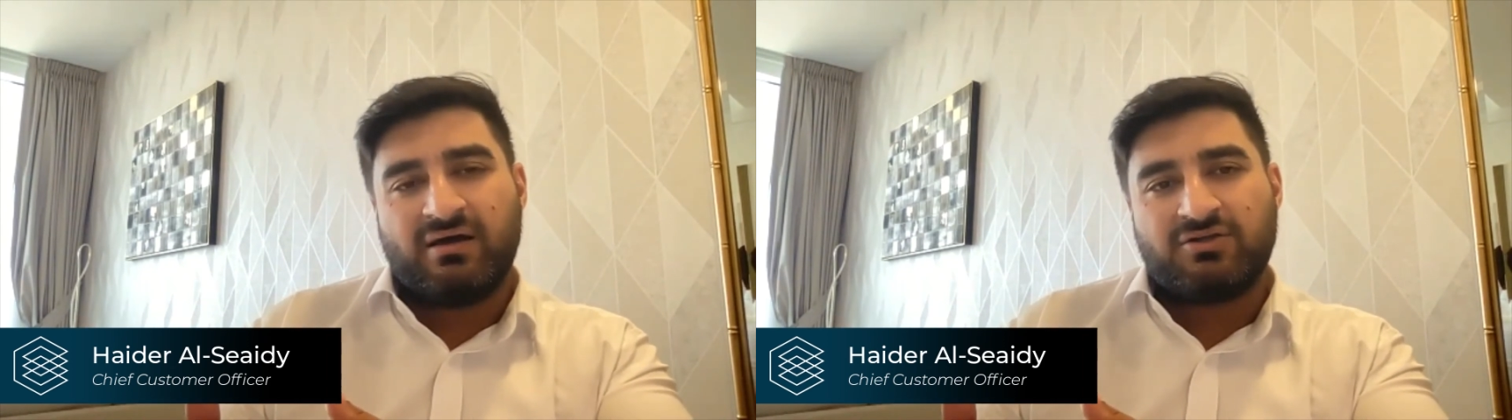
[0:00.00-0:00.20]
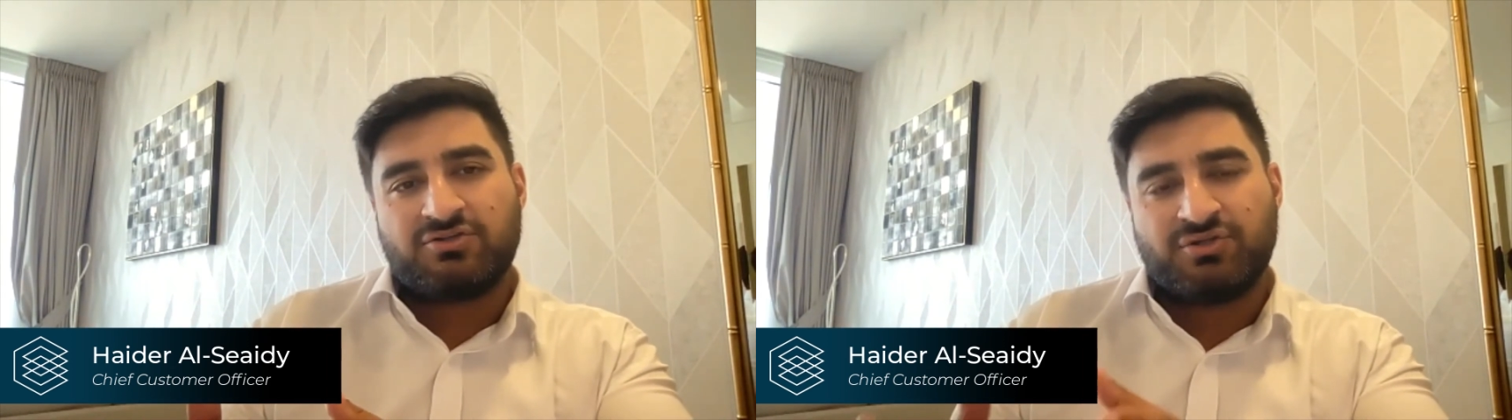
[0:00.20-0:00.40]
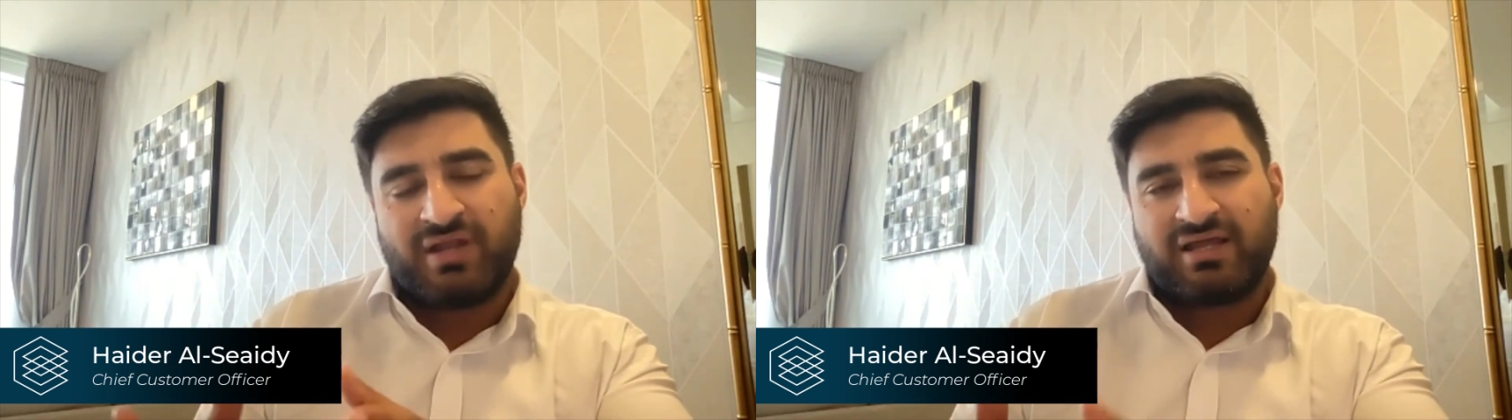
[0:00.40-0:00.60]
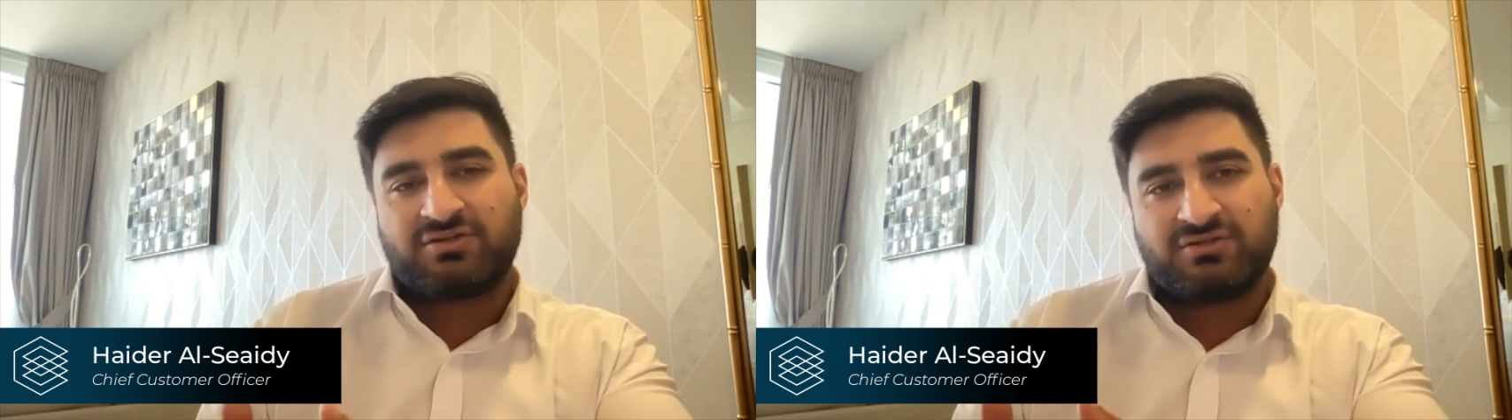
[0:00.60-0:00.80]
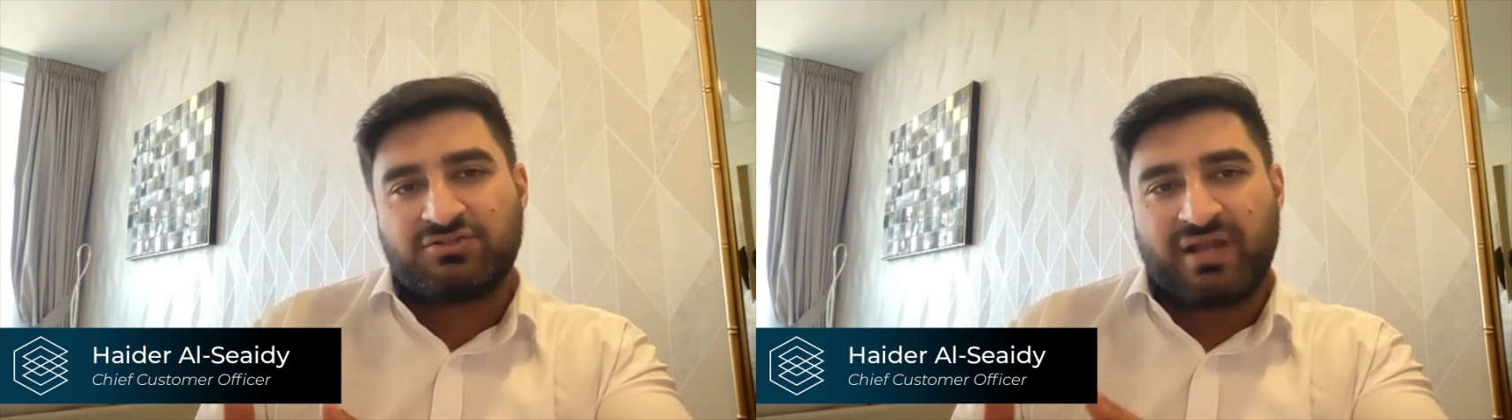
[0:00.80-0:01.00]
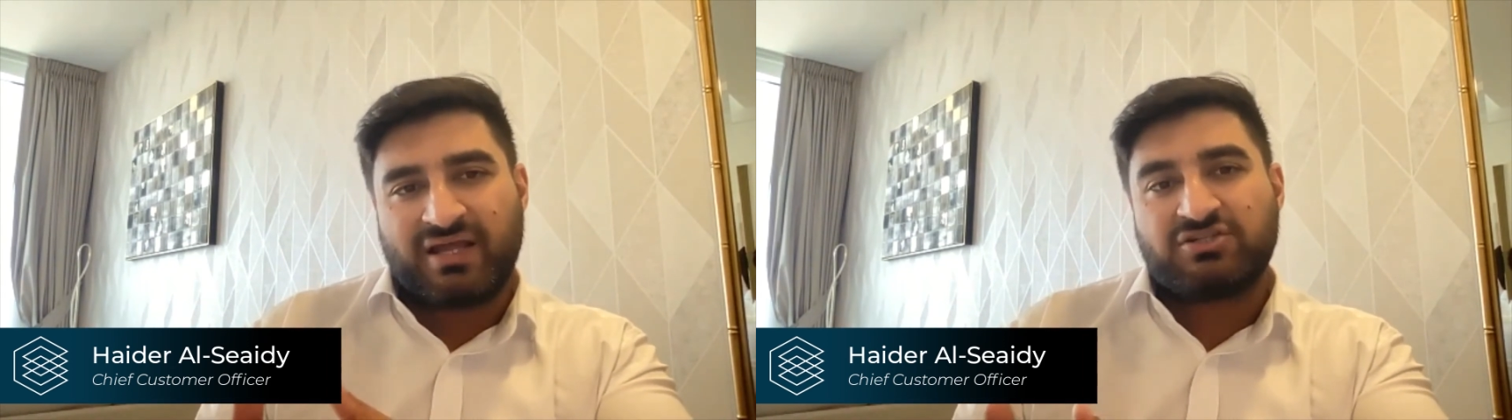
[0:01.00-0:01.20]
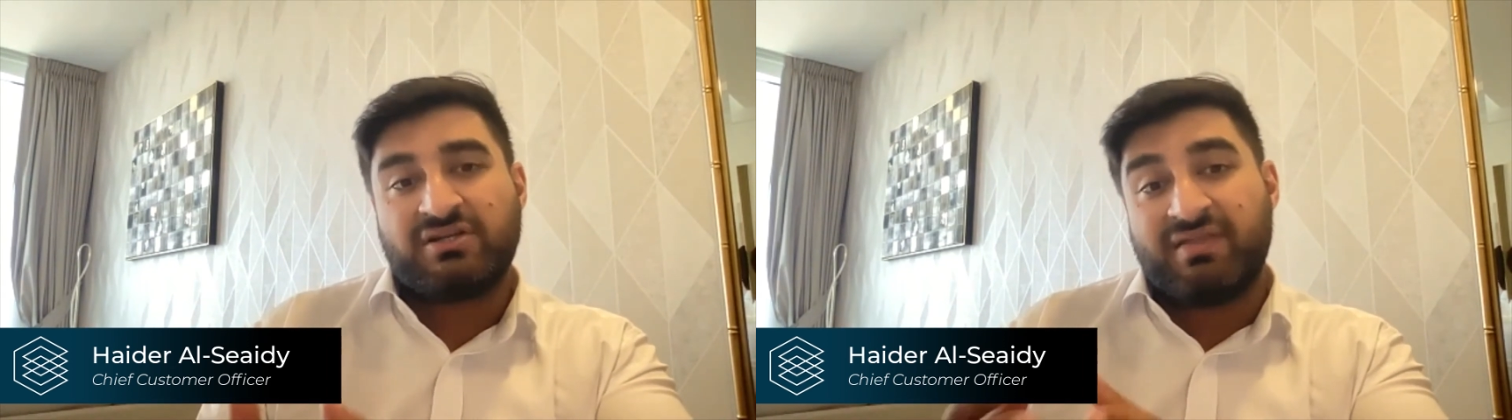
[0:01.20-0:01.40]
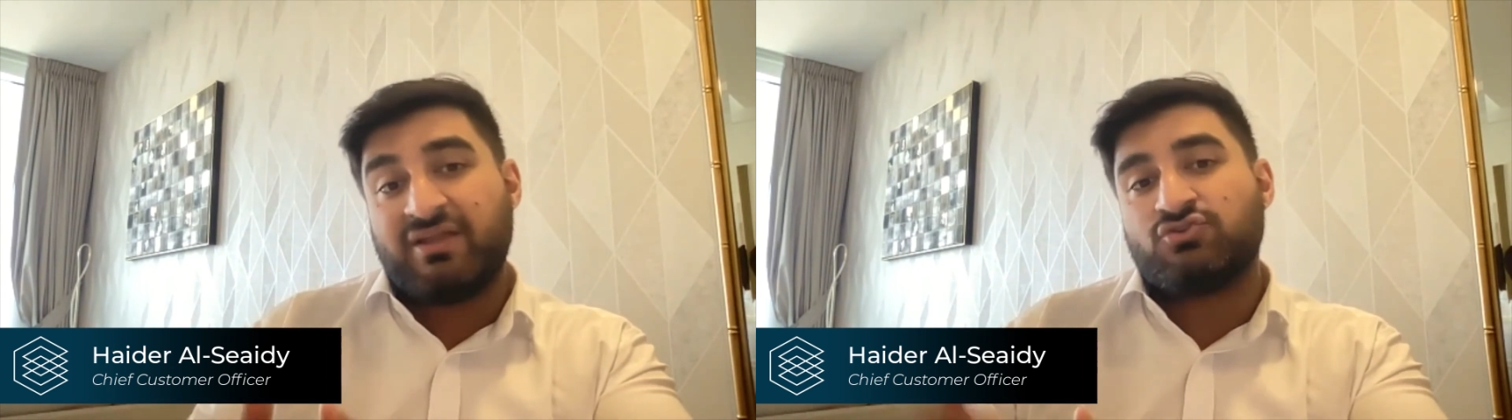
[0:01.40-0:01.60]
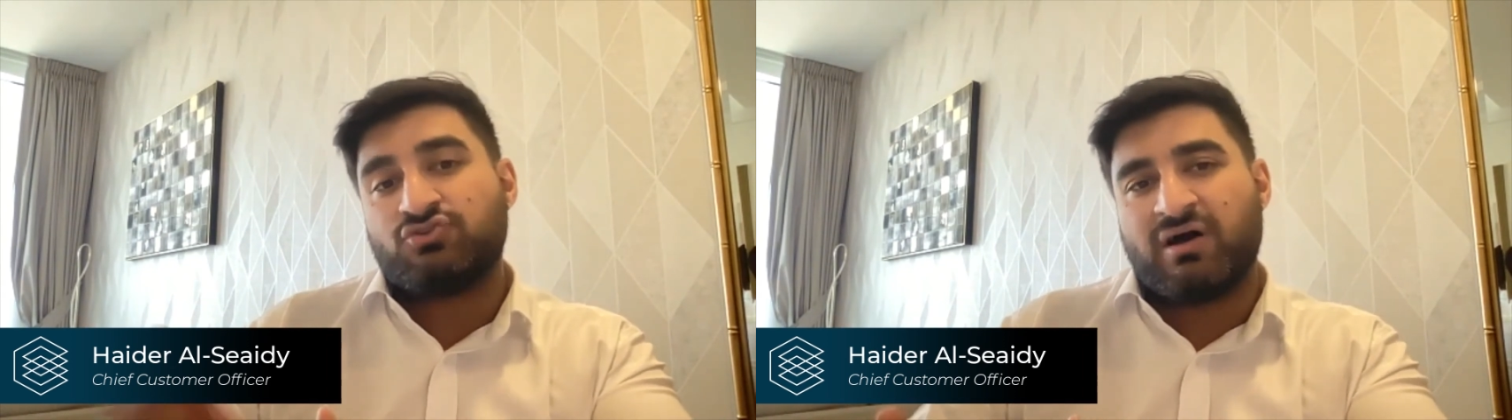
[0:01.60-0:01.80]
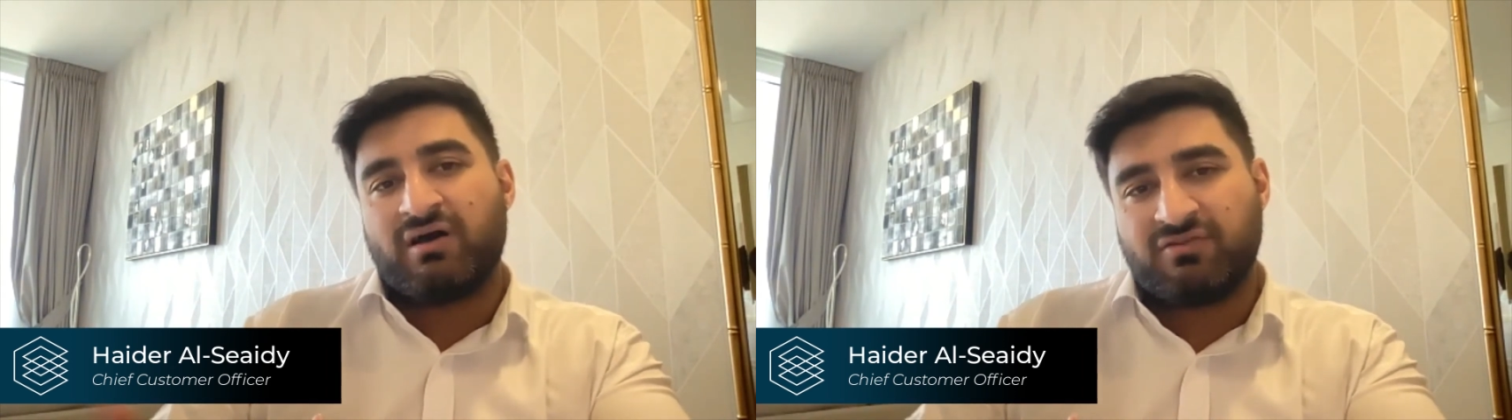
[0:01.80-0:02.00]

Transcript: should actually then drive the